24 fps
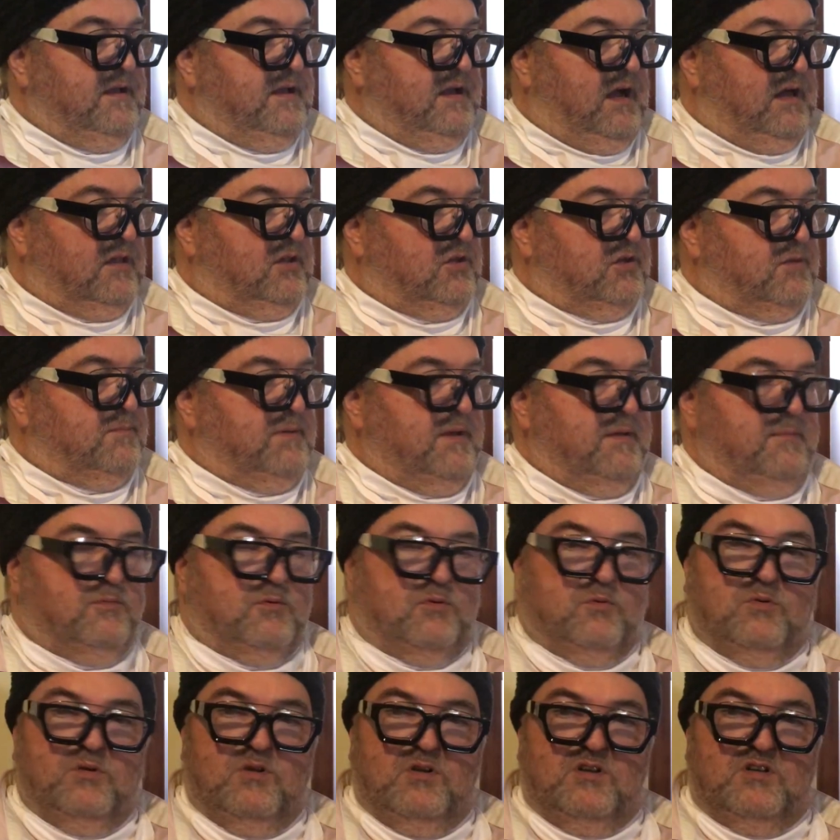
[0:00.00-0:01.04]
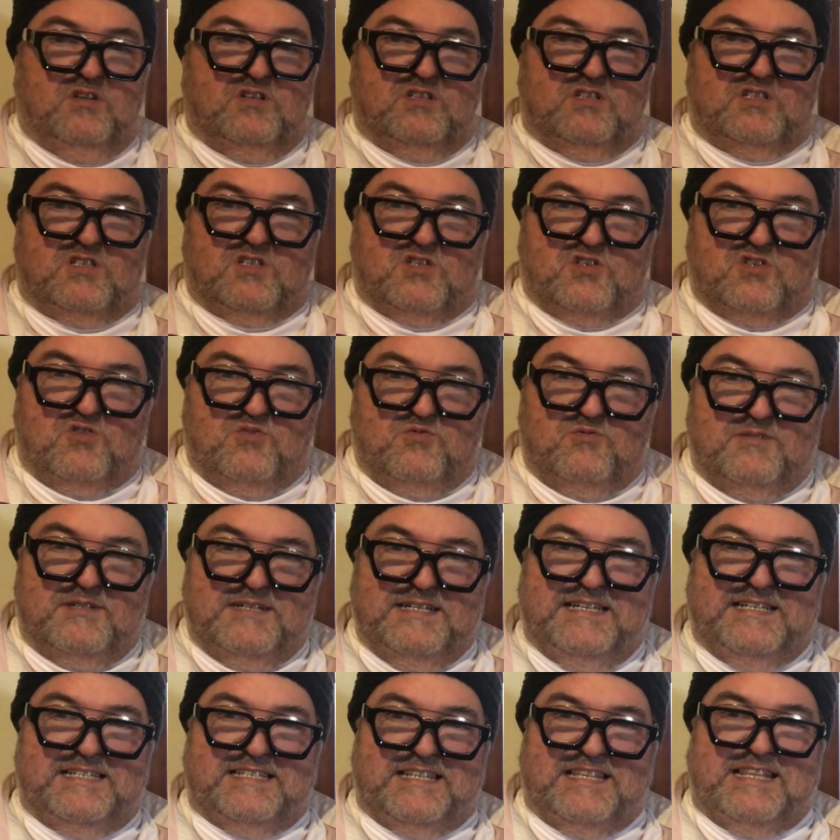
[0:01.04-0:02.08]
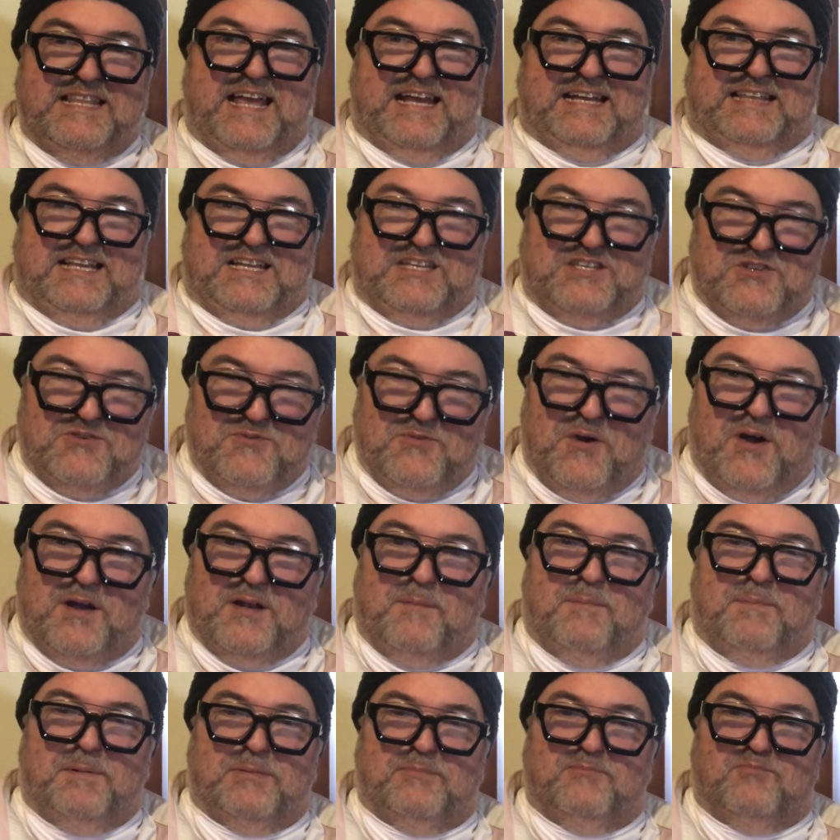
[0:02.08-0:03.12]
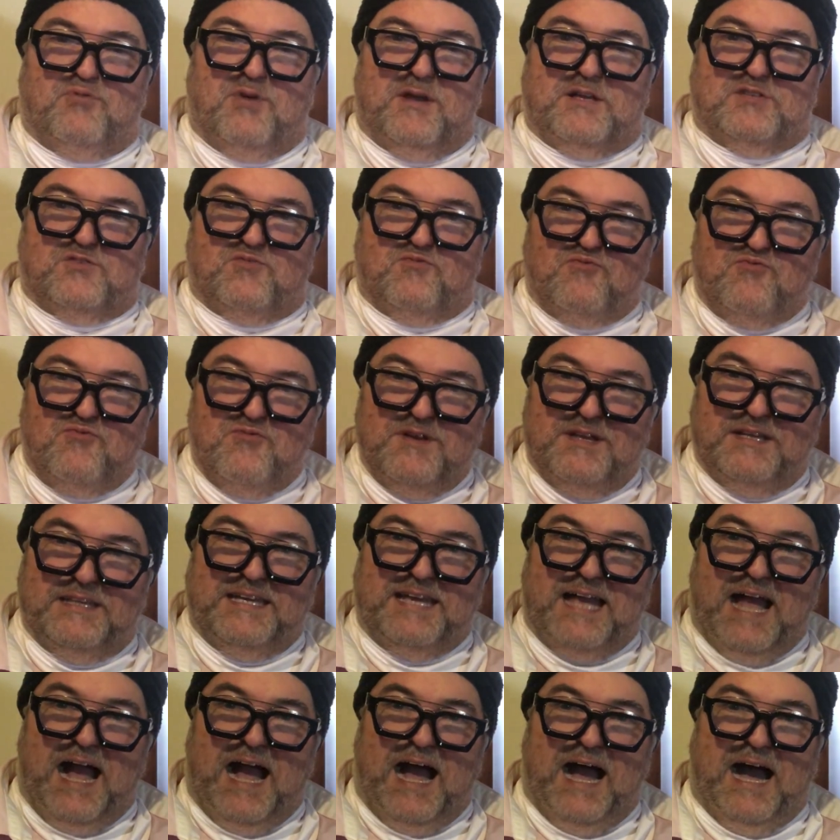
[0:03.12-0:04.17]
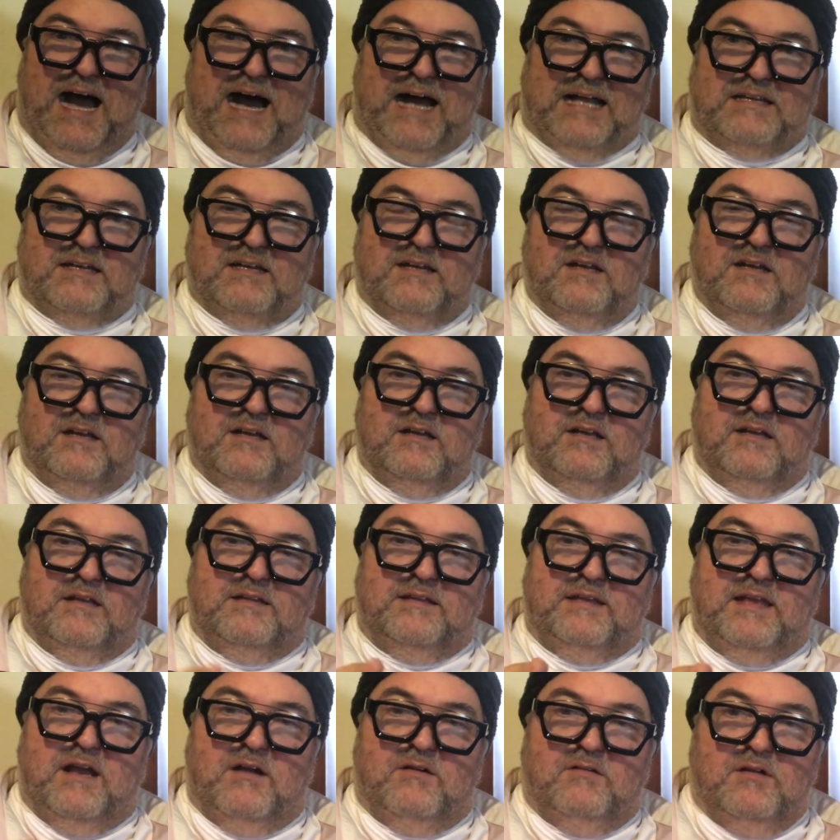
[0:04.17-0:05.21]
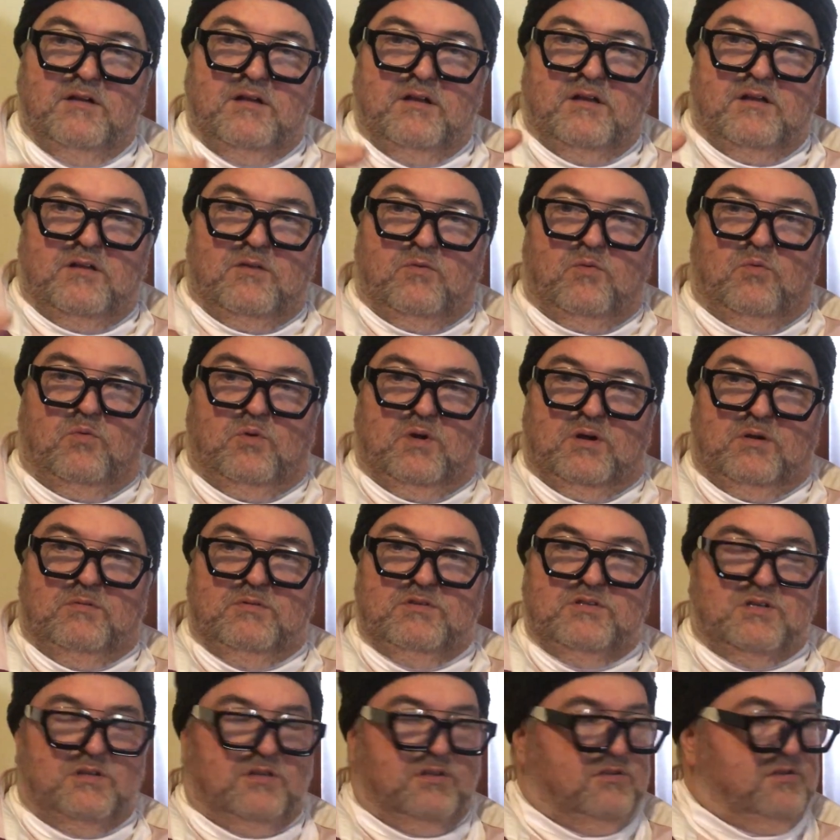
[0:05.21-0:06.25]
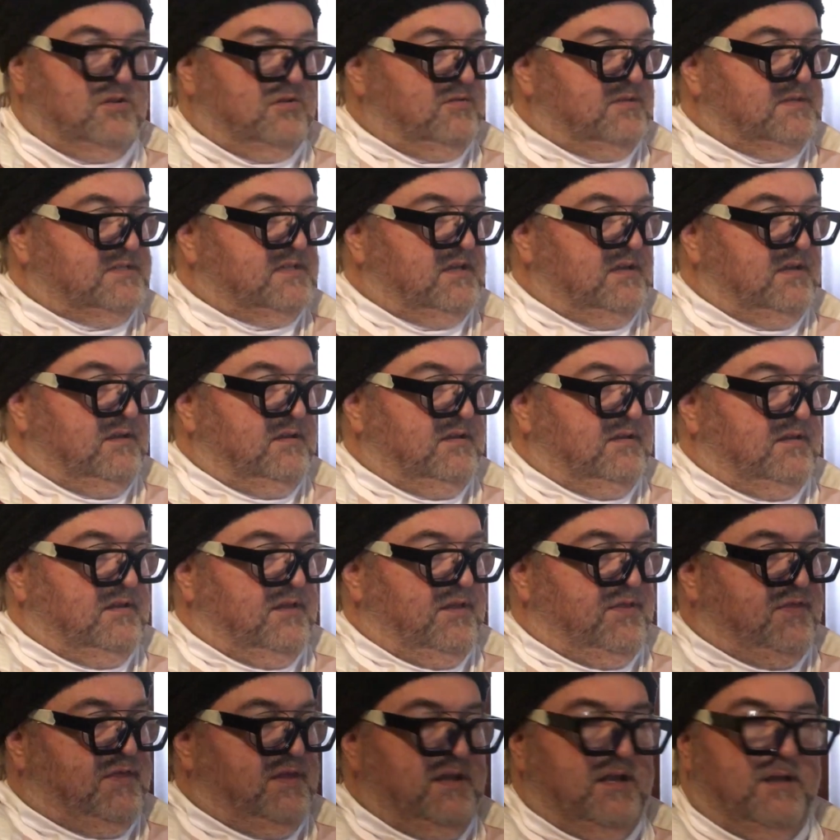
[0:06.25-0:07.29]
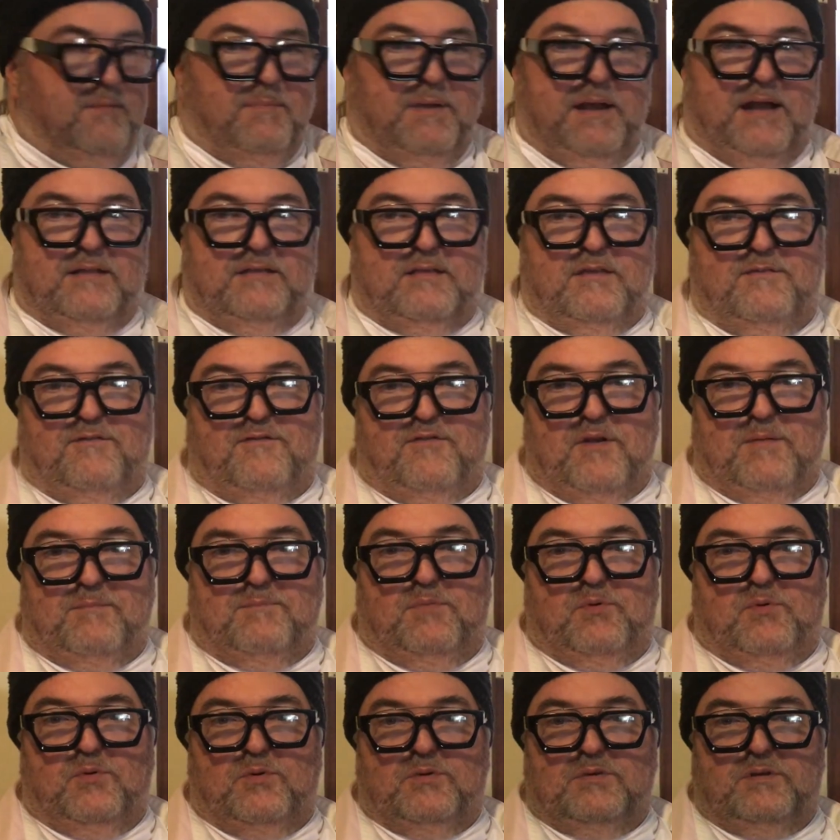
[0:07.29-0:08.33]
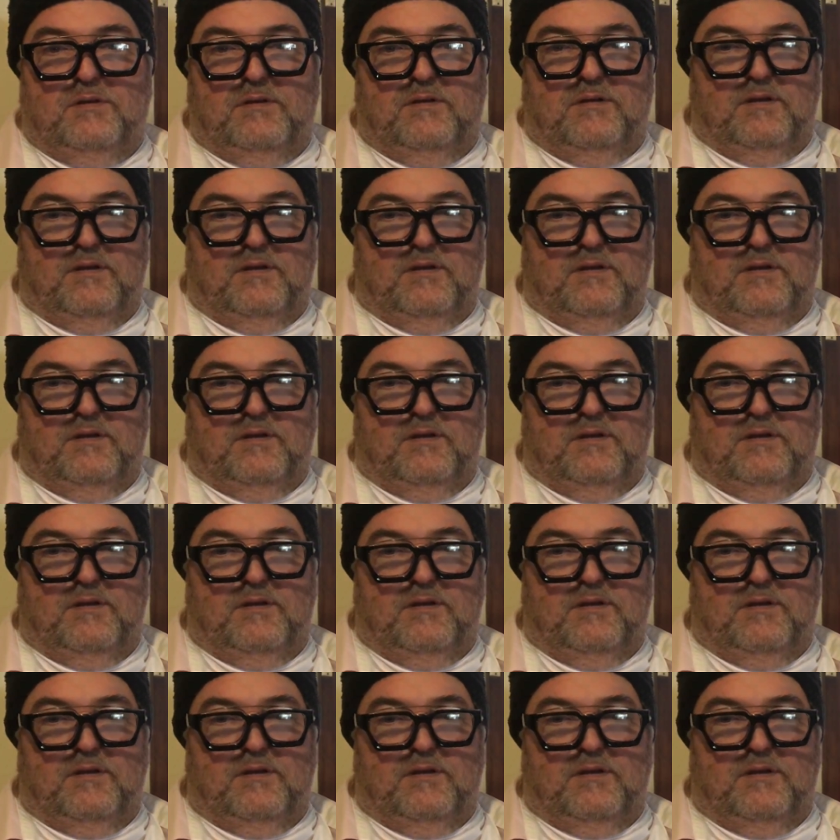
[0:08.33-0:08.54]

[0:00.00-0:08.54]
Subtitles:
A lot of people squeeze the neck. They try to press really hard. Now, what I want you to do is think about the fretboard.